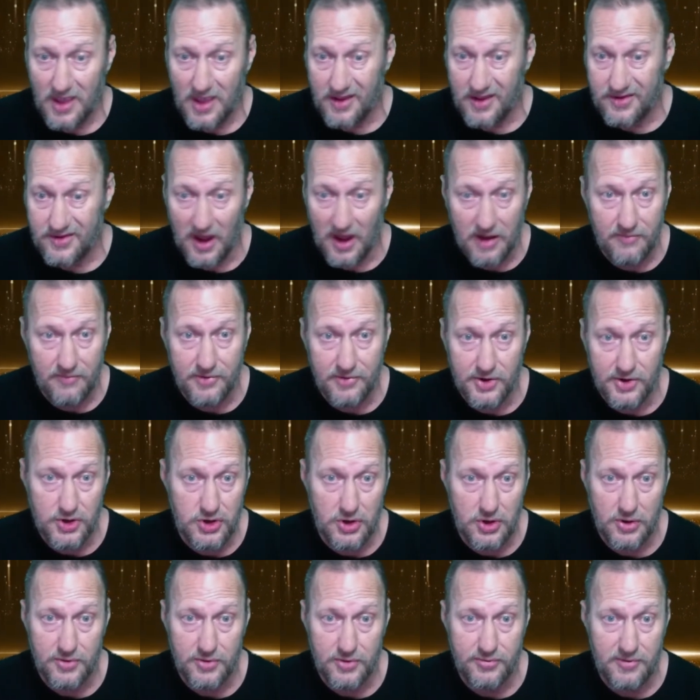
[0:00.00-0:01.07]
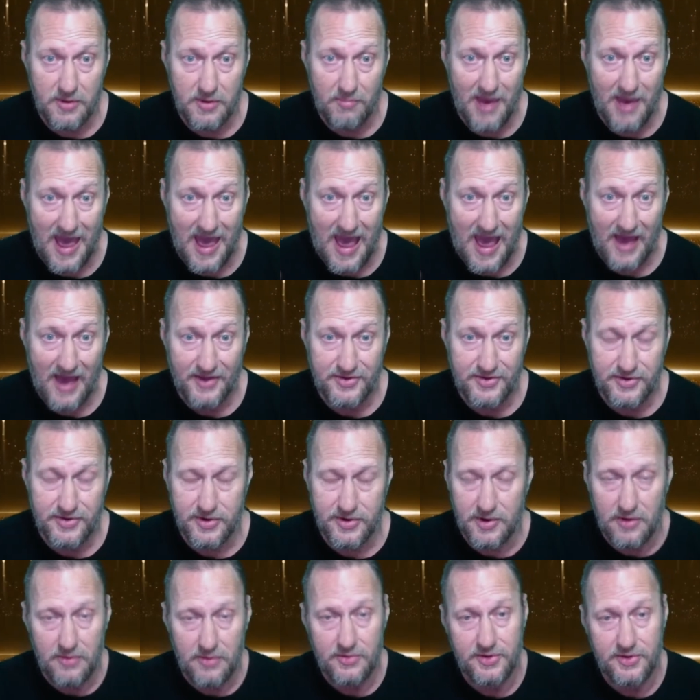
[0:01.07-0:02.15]
television shows from the past,
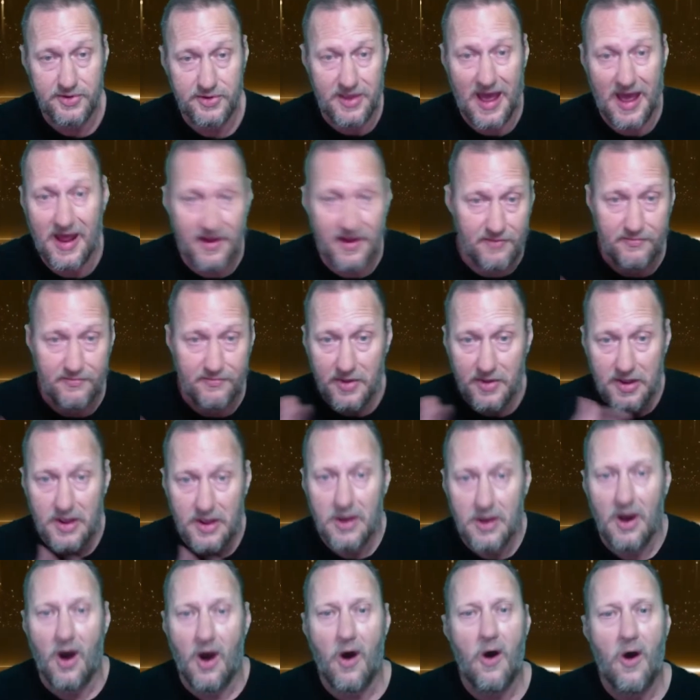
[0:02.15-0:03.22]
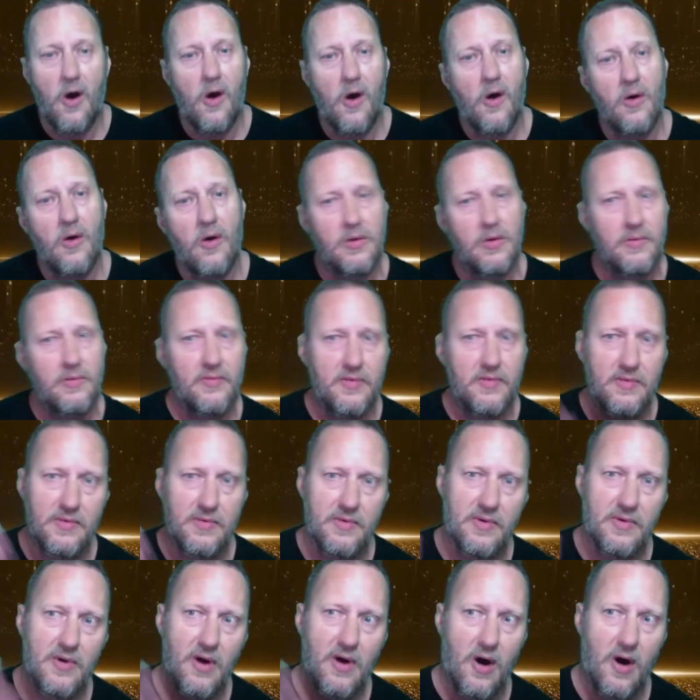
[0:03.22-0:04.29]
just kind of all
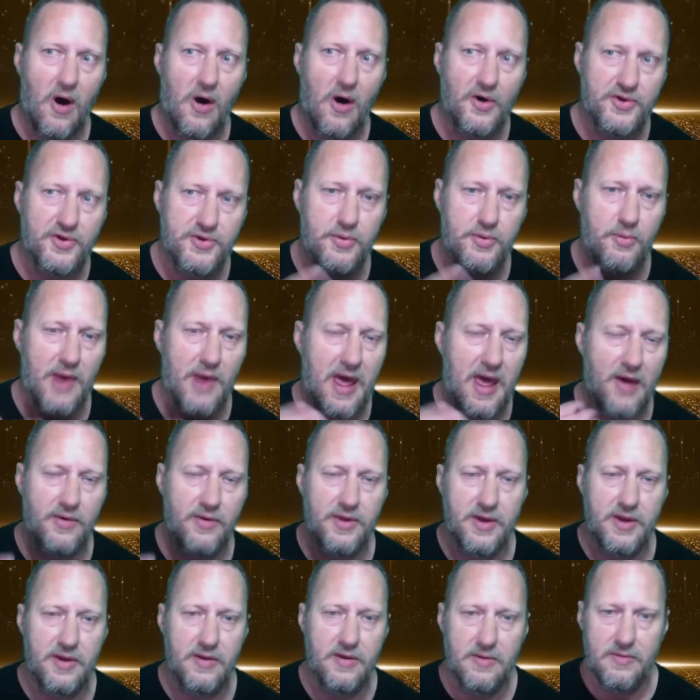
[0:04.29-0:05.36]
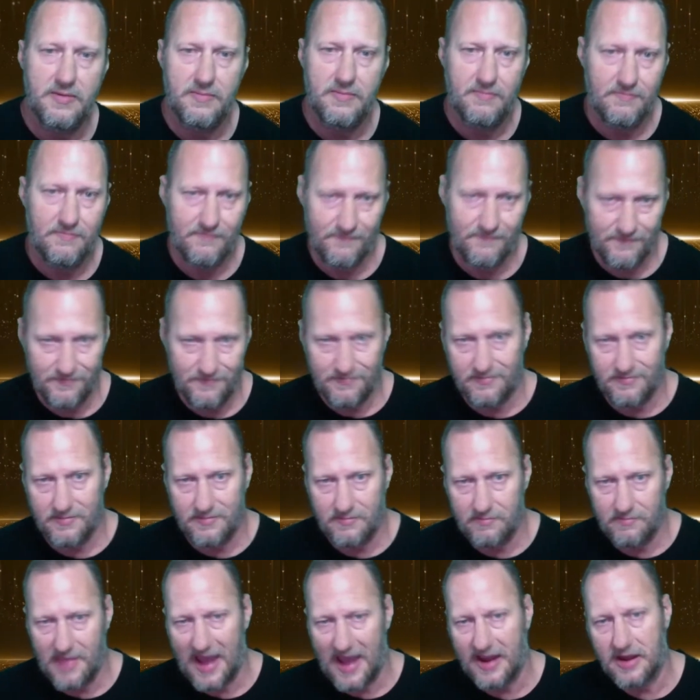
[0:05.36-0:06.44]
surrounding
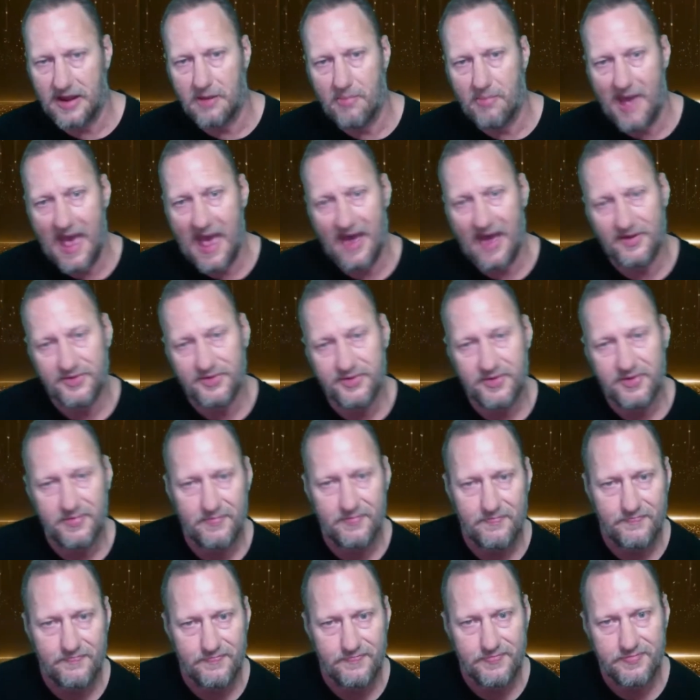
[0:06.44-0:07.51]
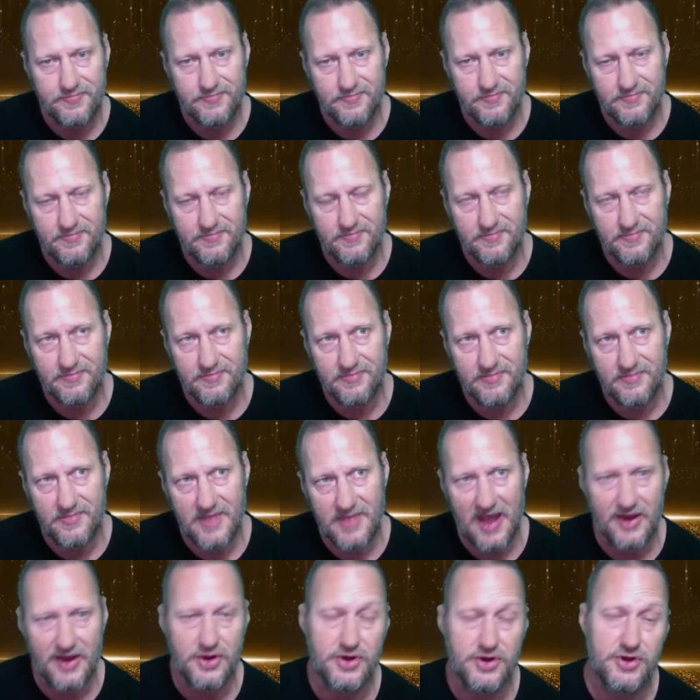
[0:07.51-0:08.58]
back in the past.
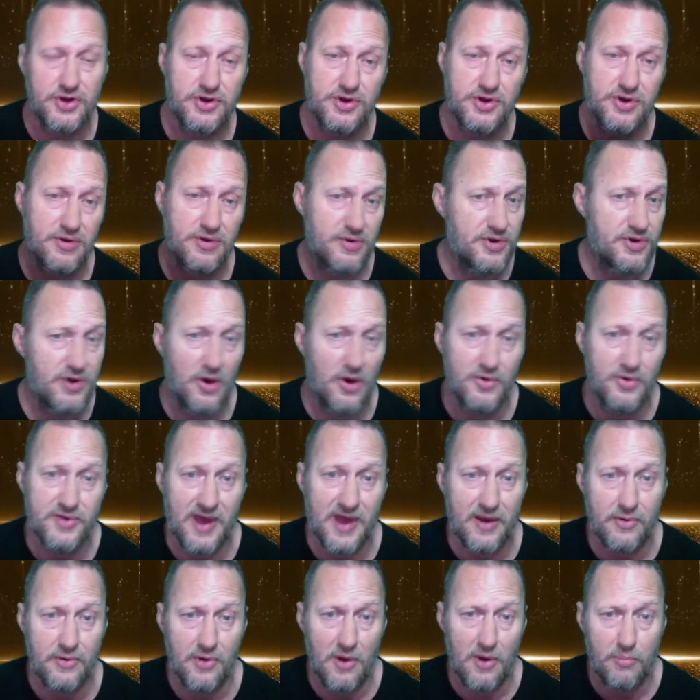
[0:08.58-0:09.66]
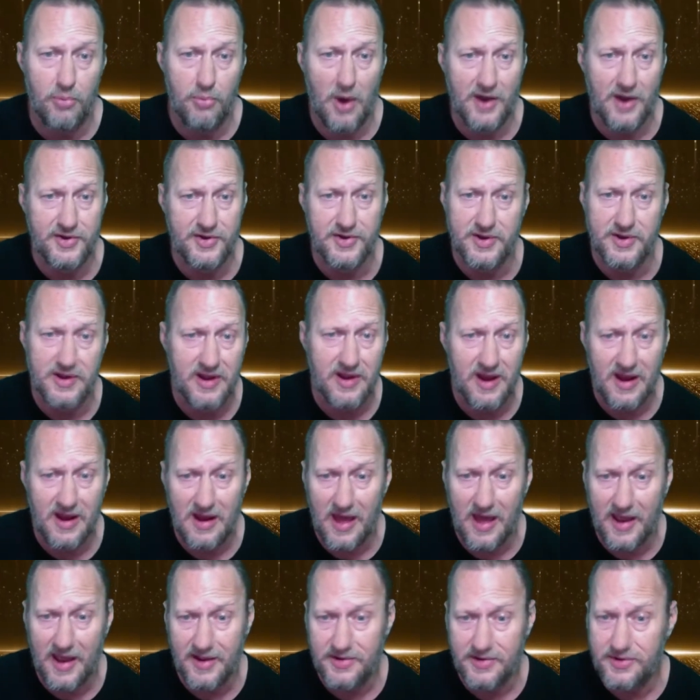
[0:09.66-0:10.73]
Like shows I grew up watching that I
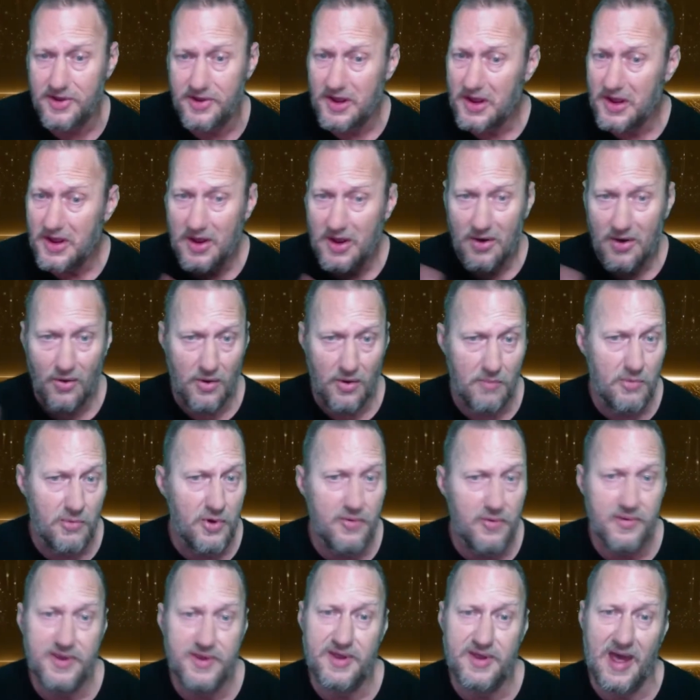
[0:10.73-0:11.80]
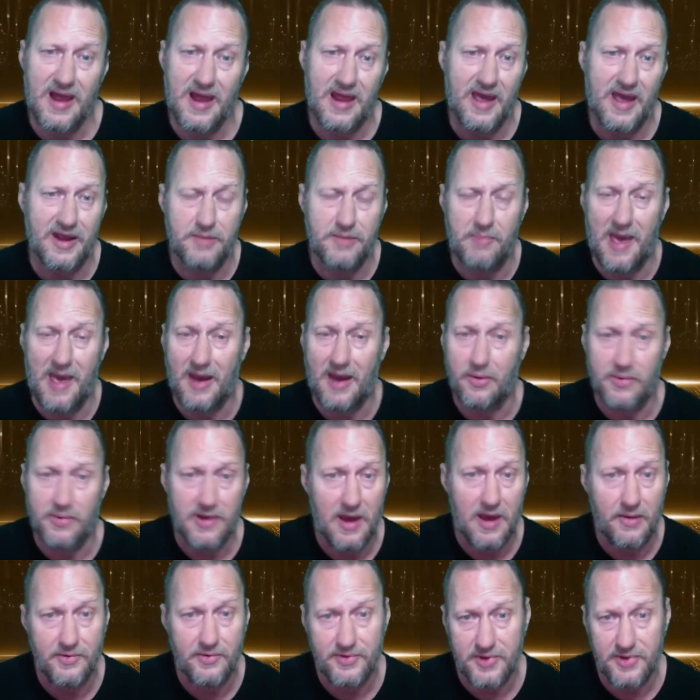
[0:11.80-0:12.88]
liked, or movies I liked back when
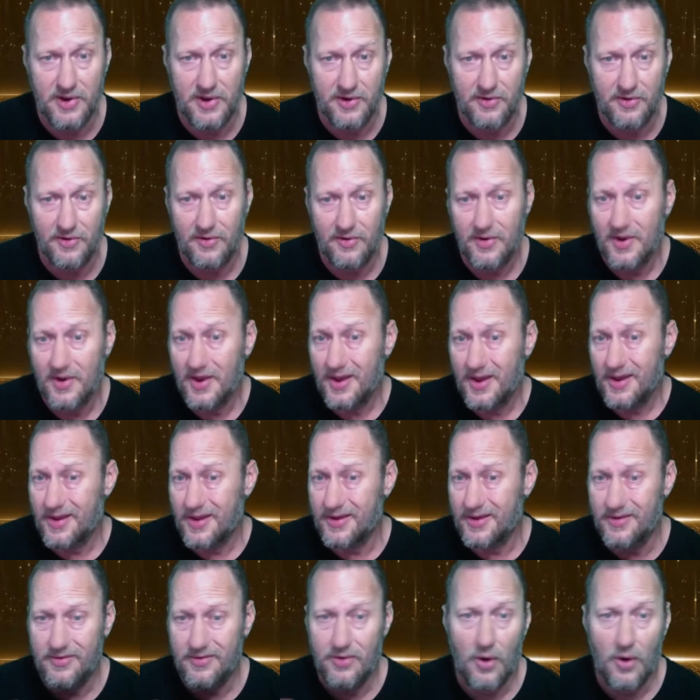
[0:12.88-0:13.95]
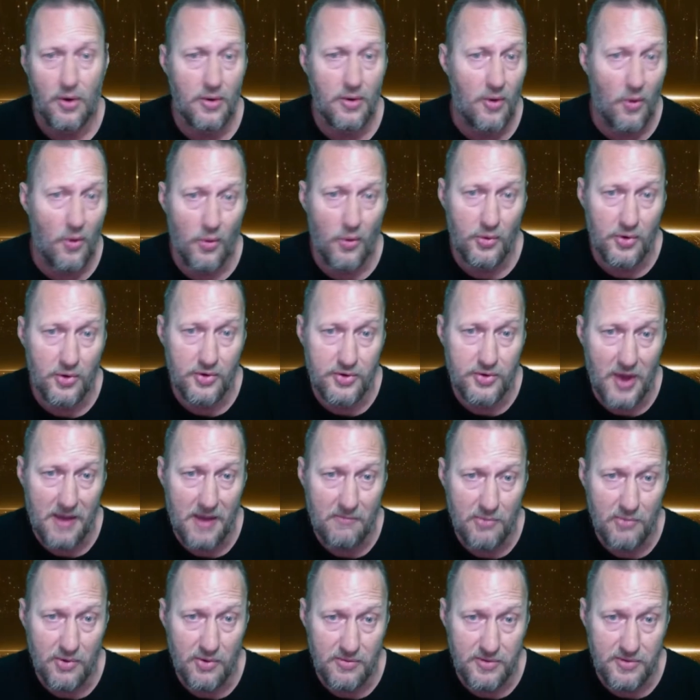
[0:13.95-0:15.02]
I was younger, the older
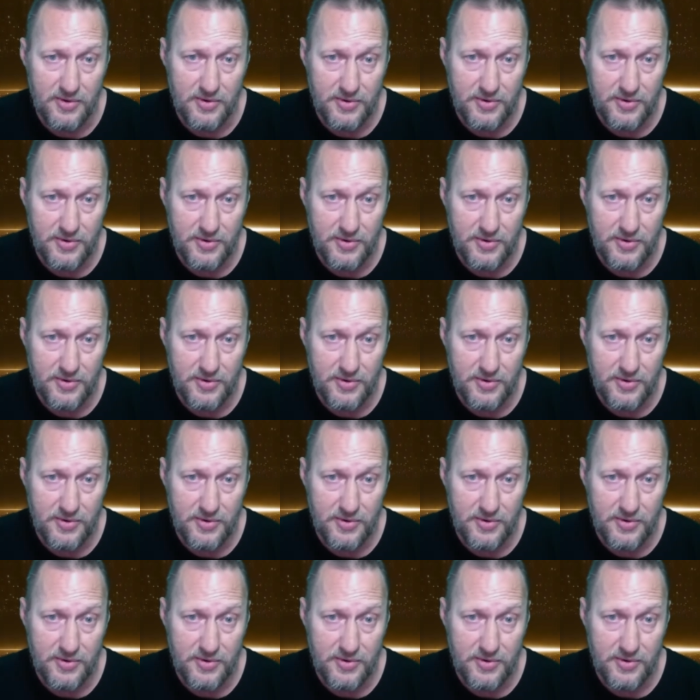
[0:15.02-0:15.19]
type movies.